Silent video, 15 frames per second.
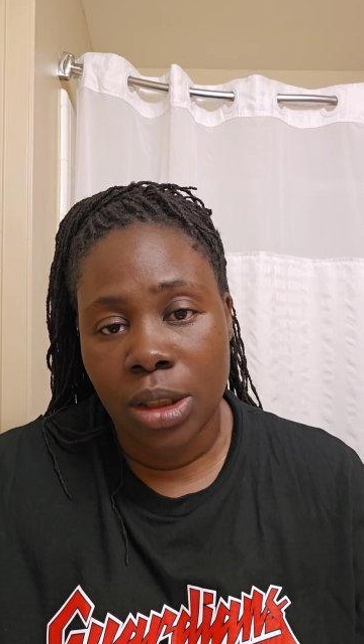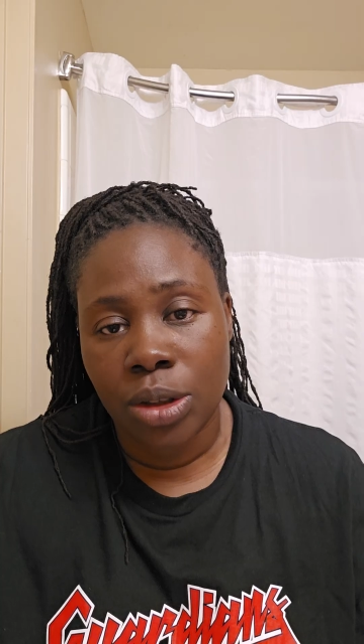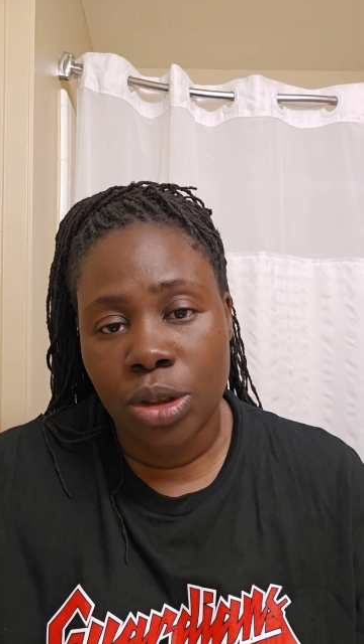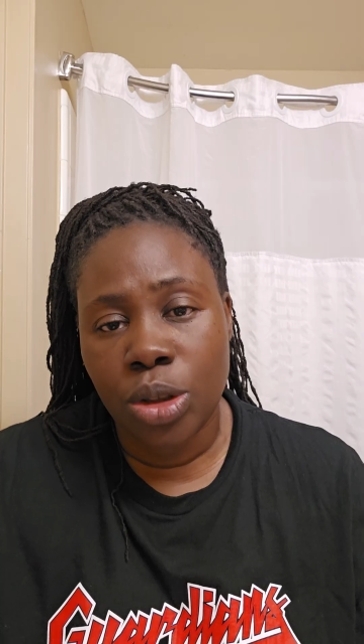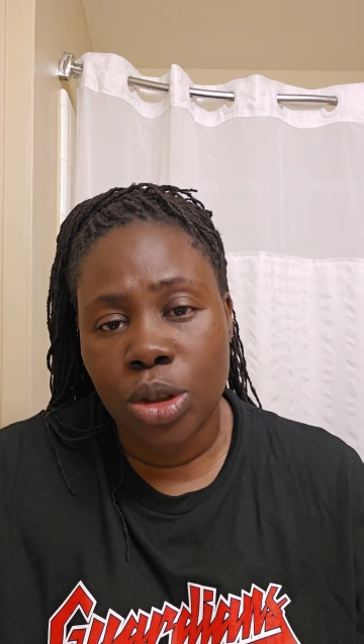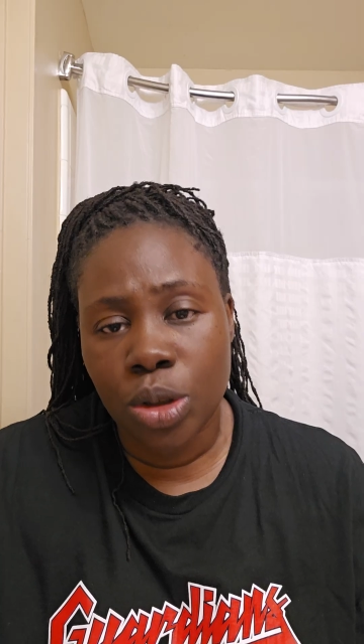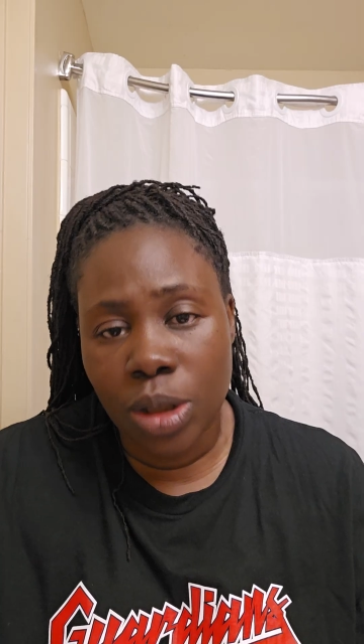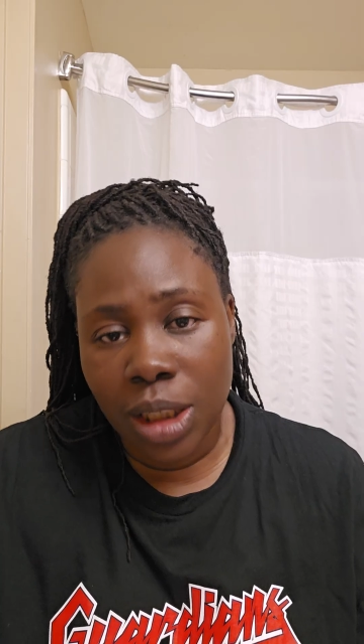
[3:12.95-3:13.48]

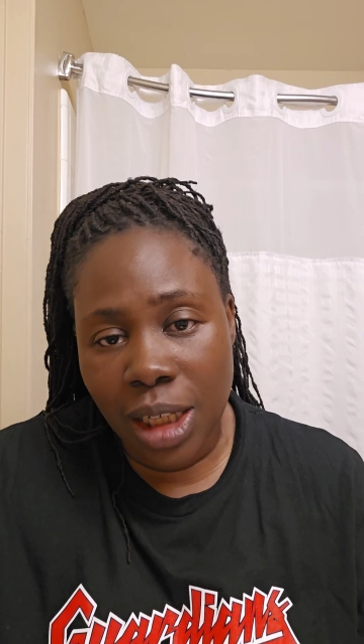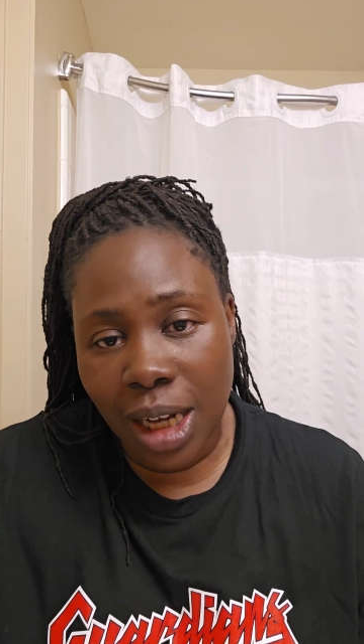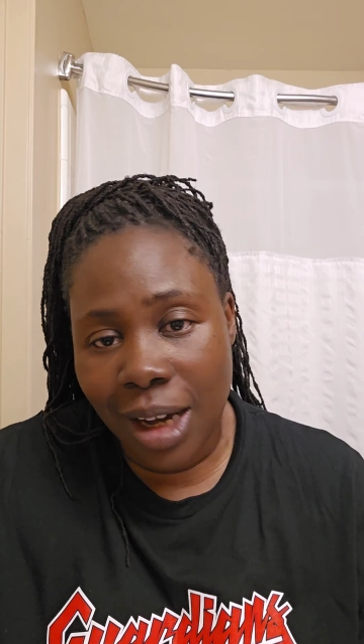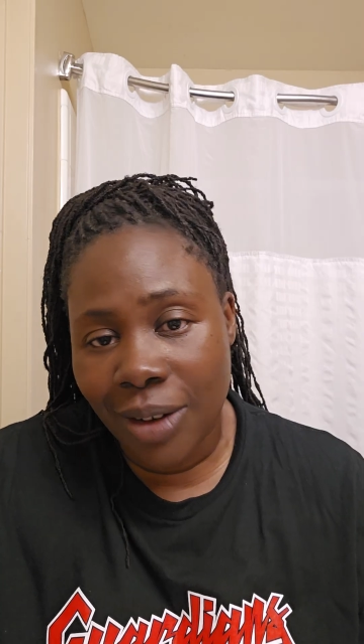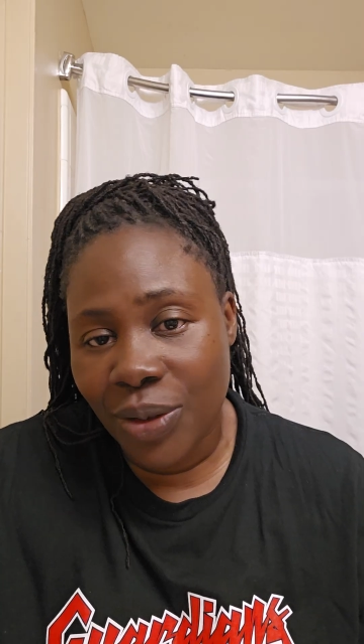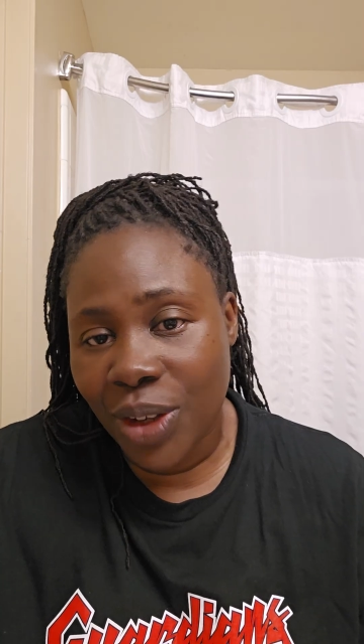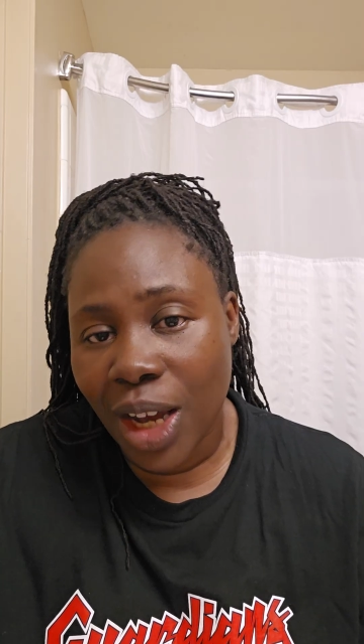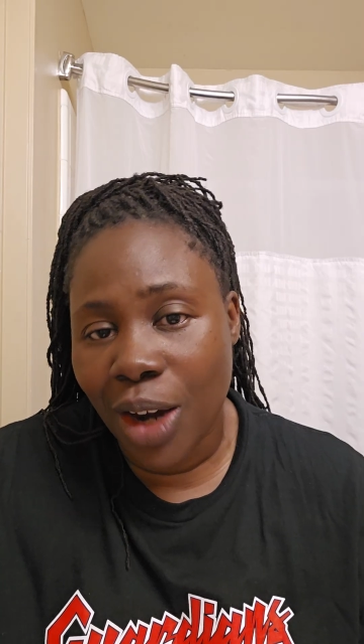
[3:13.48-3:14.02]
Do you
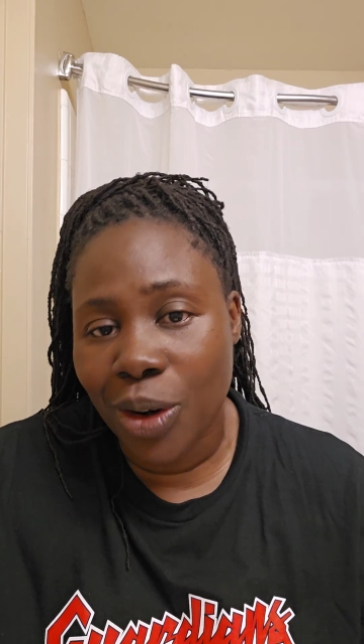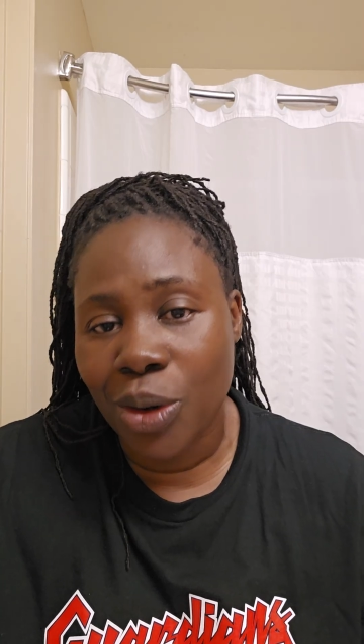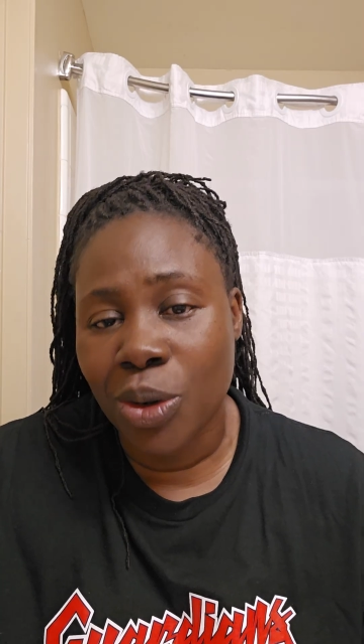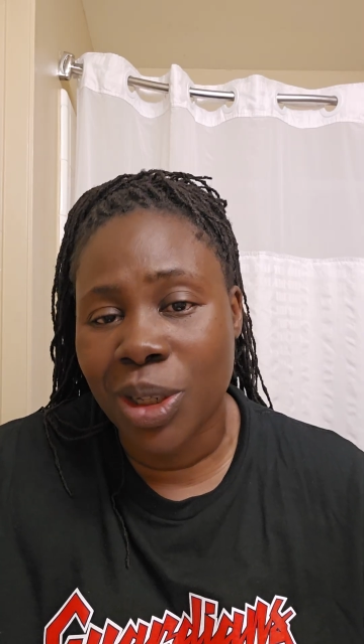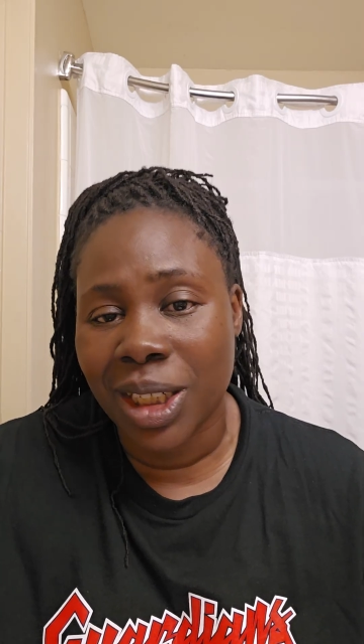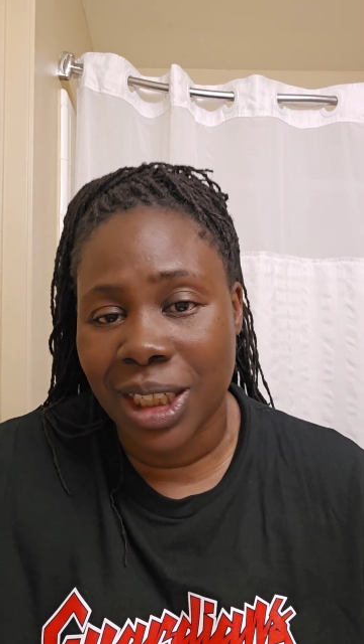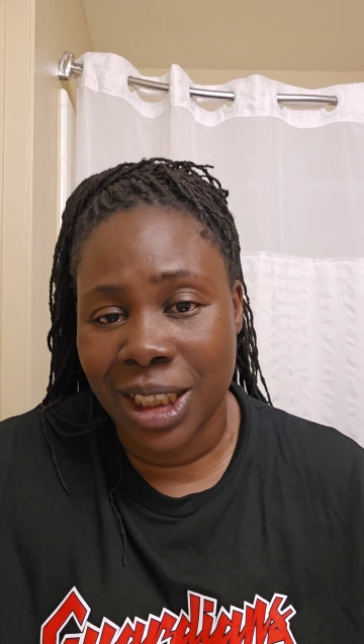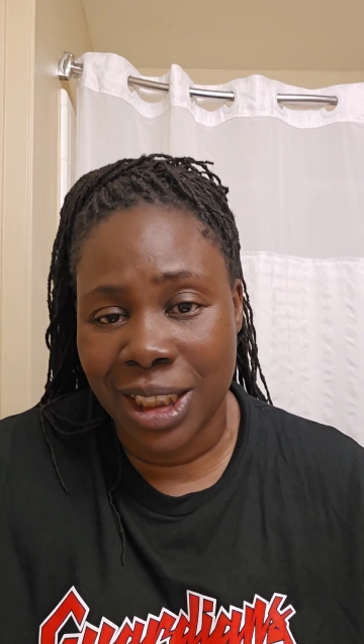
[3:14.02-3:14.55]
love Yahuah